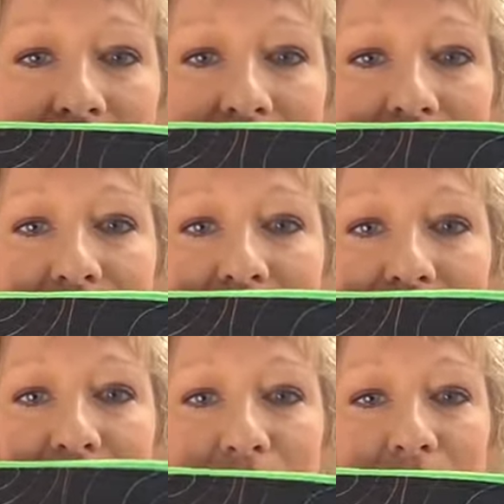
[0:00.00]
see those,
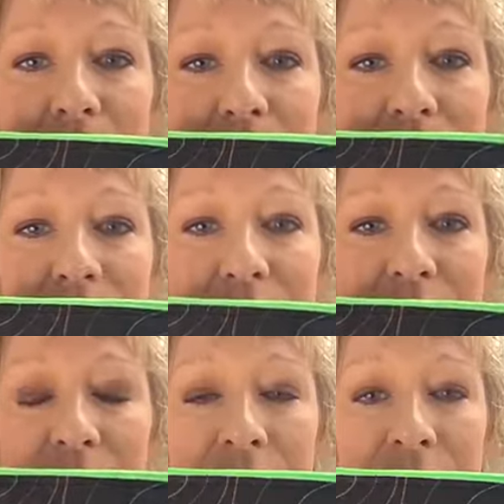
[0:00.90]
there's the paw prints.
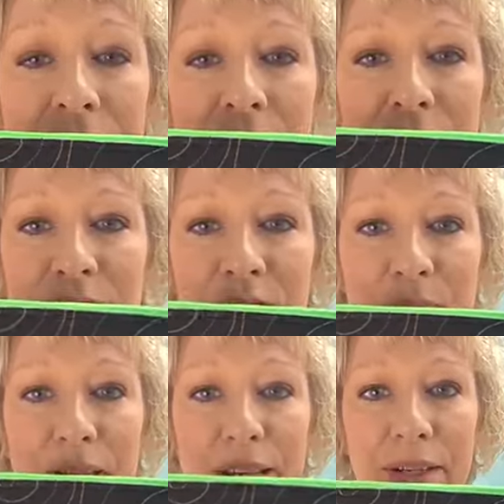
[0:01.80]
This is from
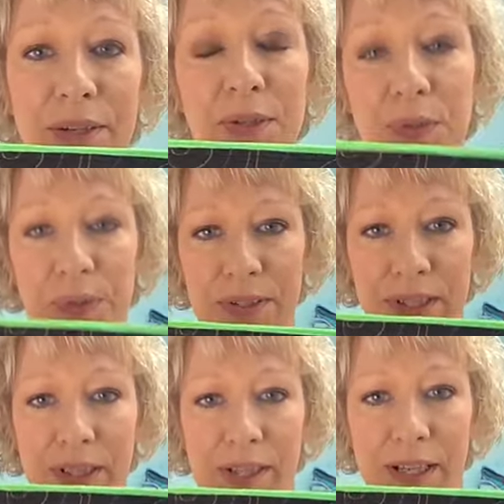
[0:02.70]
my Echo
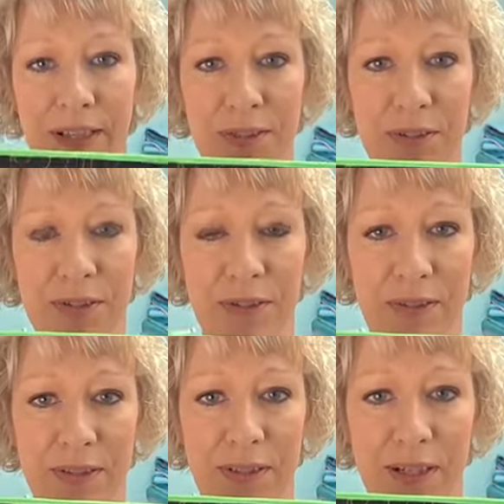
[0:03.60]
Quilting class,
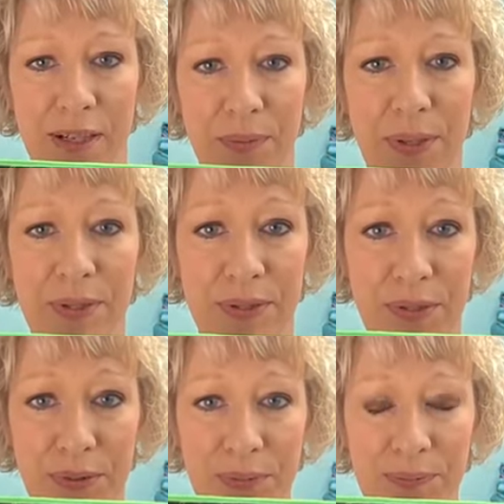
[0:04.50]
part
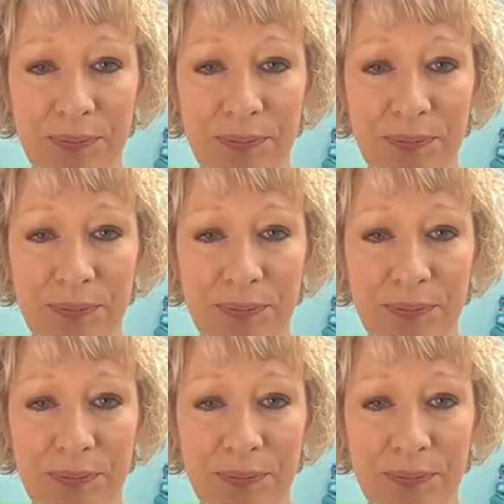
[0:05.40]
2.